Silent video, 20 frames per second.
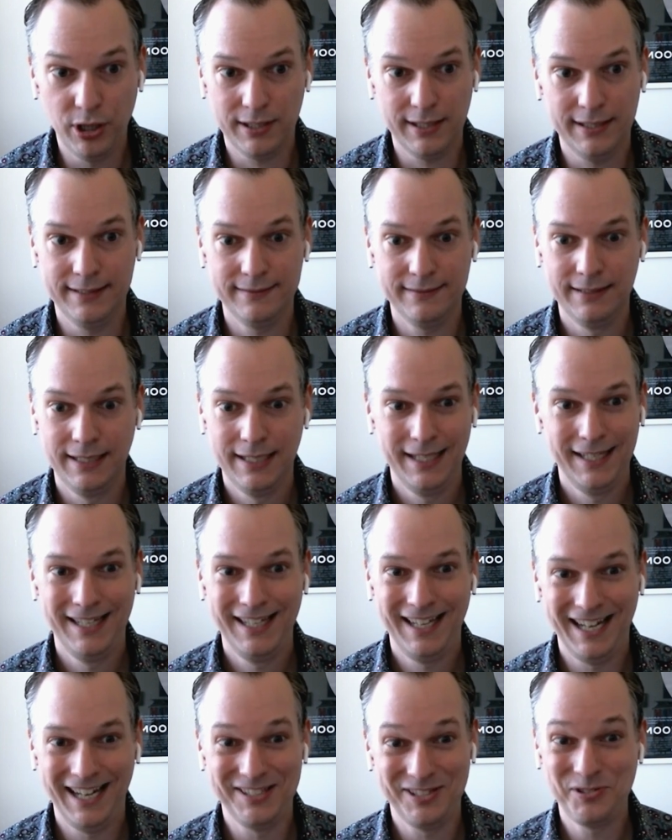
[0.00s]
the book. And
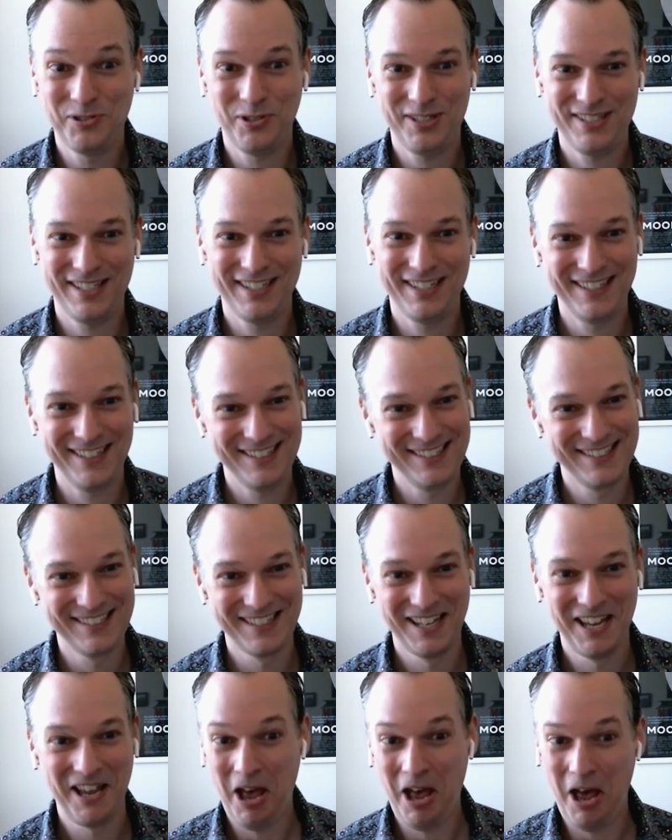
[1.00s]
it's interesting
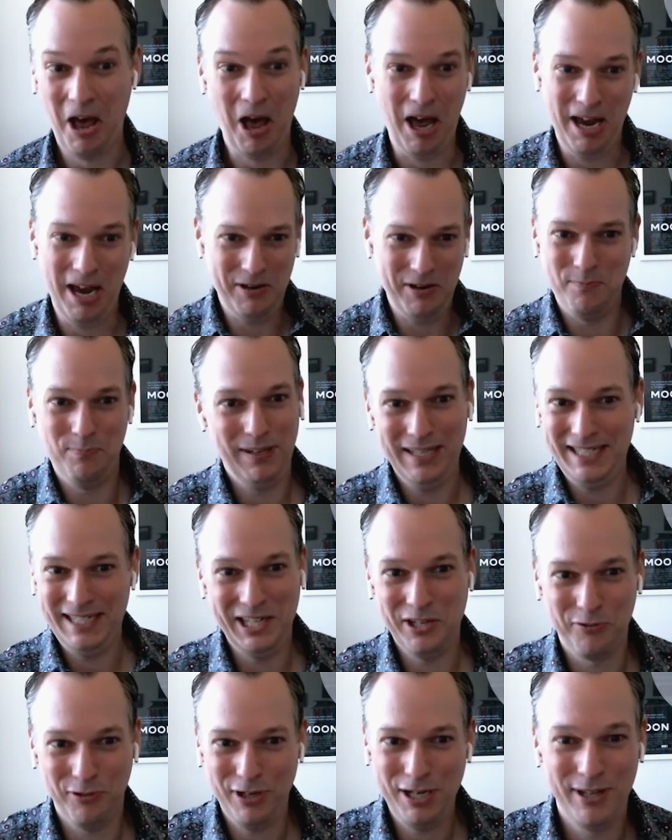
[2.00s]
because I
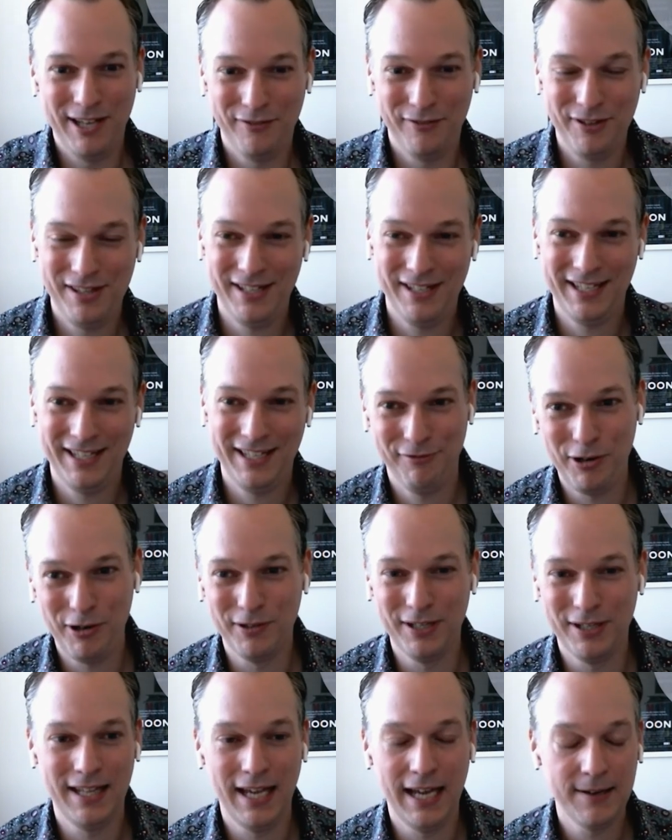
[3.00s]
completely agree with everything he
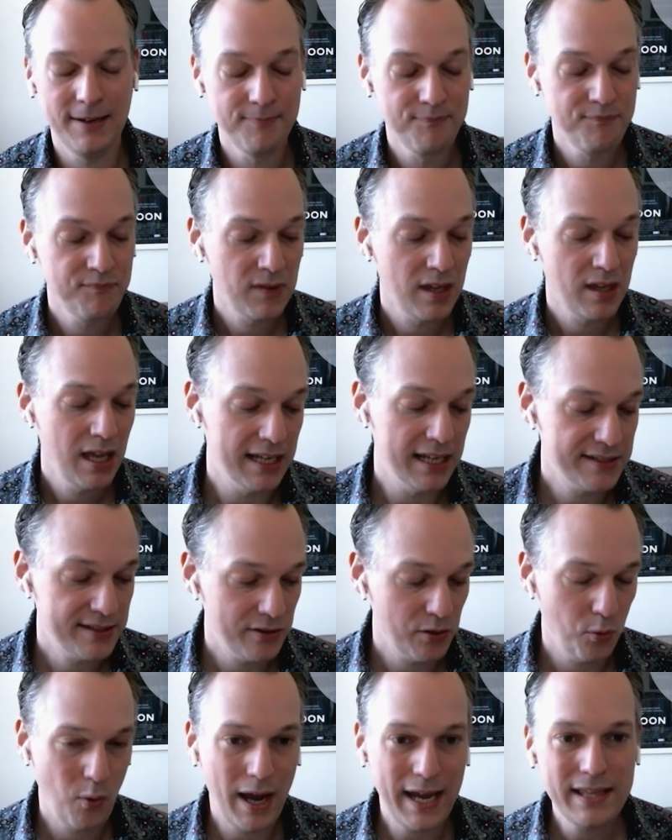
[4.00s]
wrote in there. And
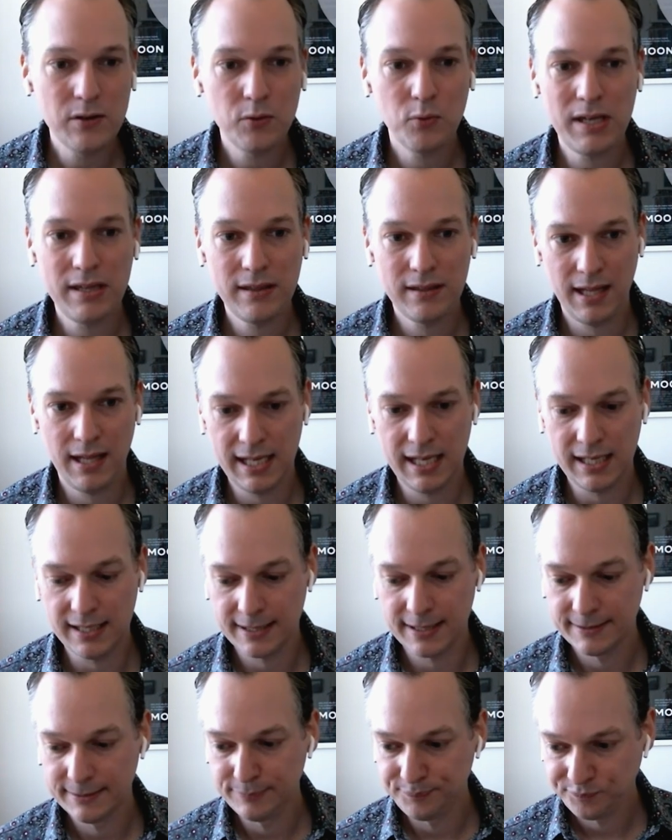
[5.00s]
so the way that we
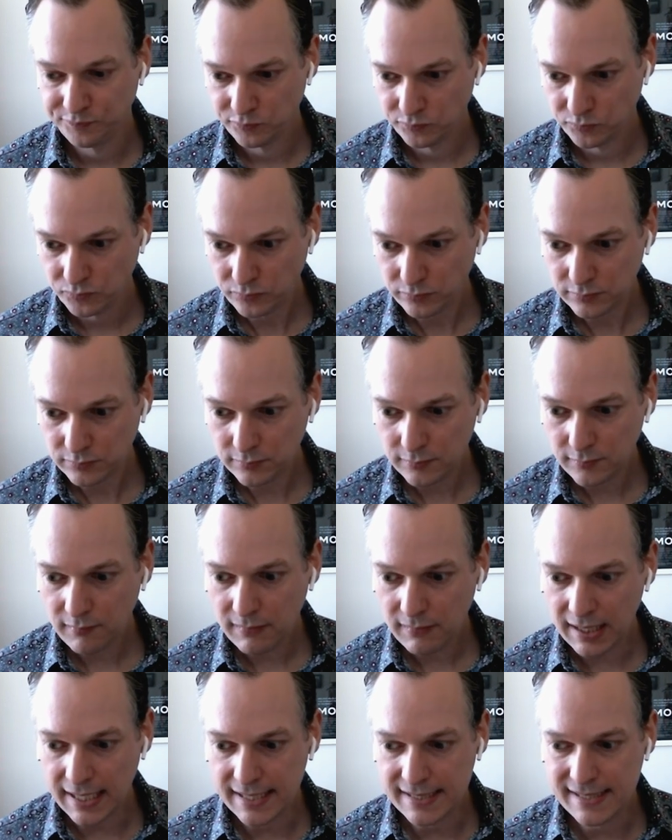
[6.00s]
think
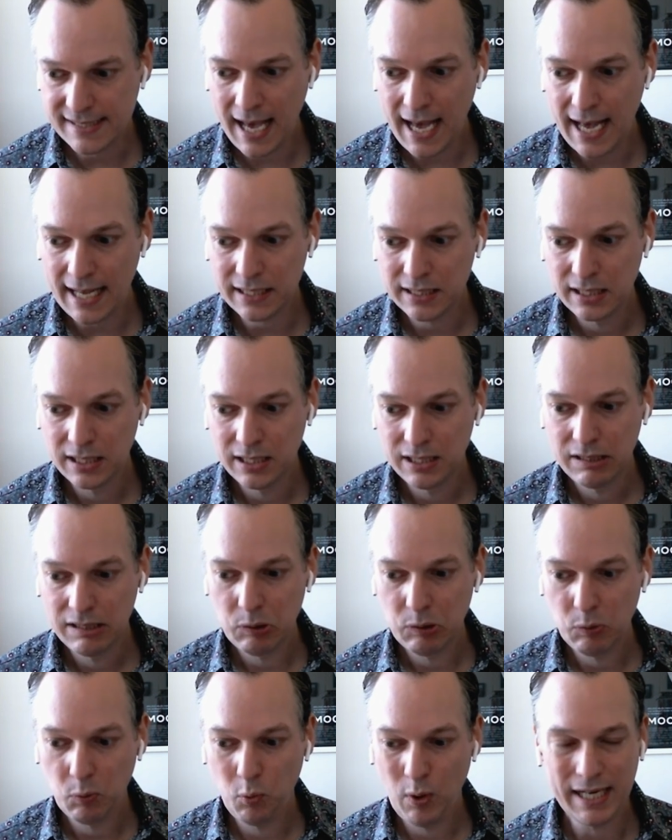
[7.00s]
is that
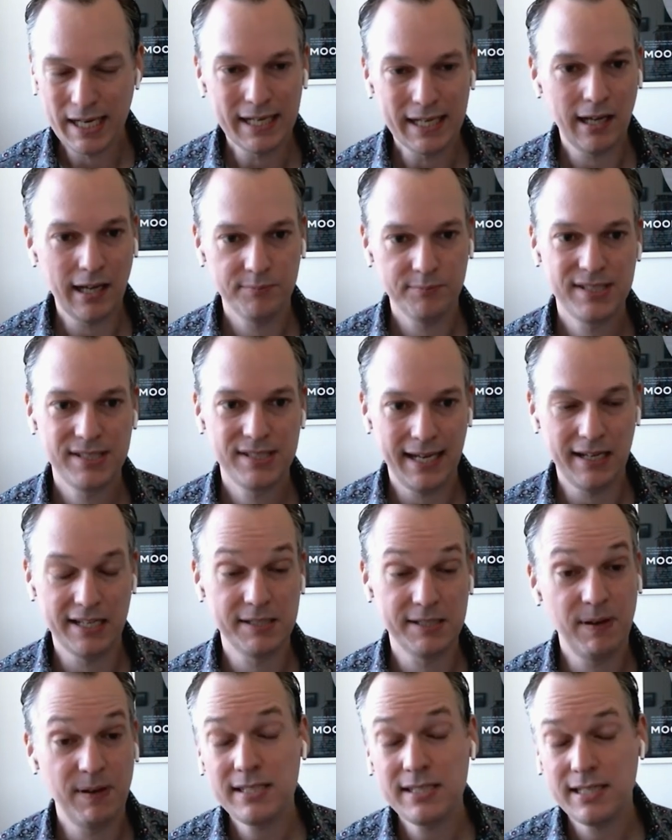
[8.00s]
when it comes
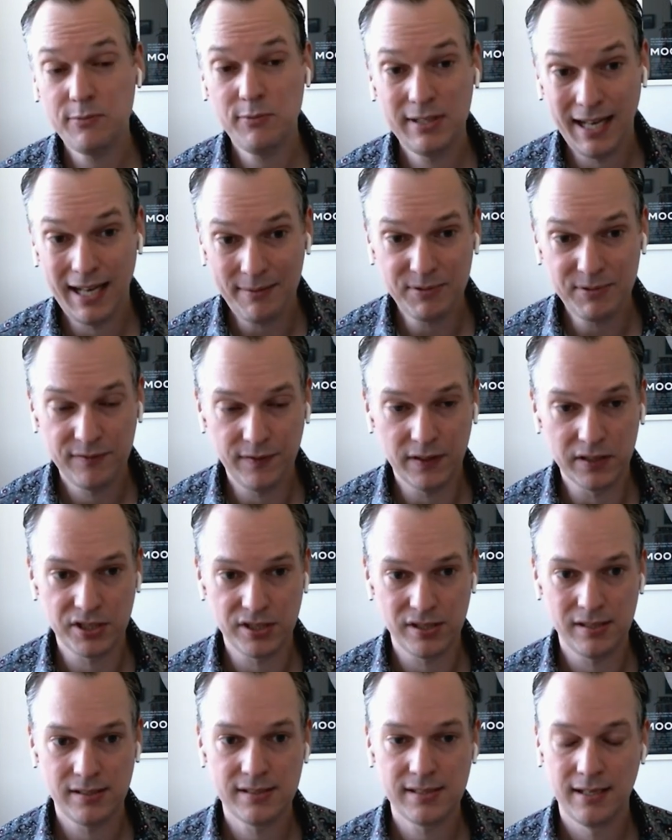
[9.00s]
down, especially with Lambda
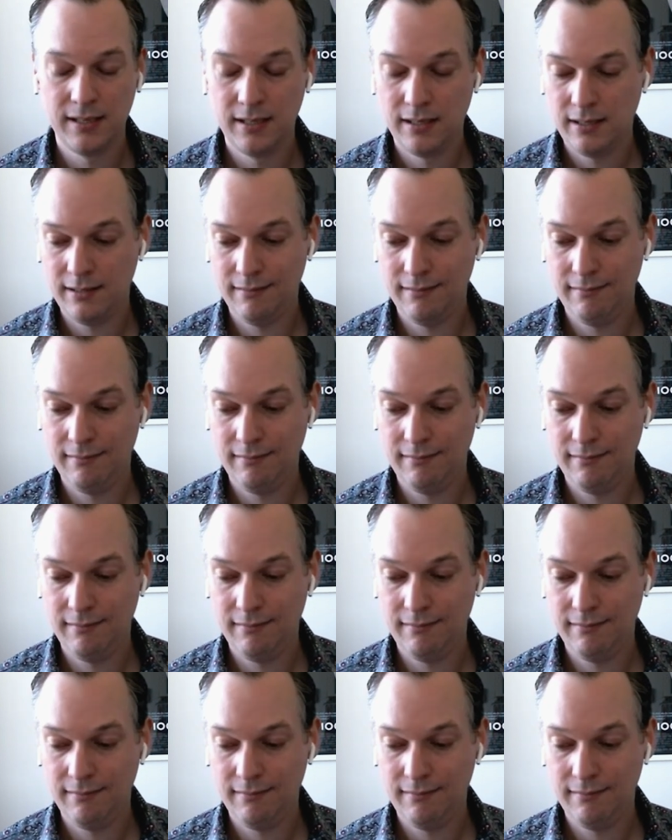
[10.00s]
functions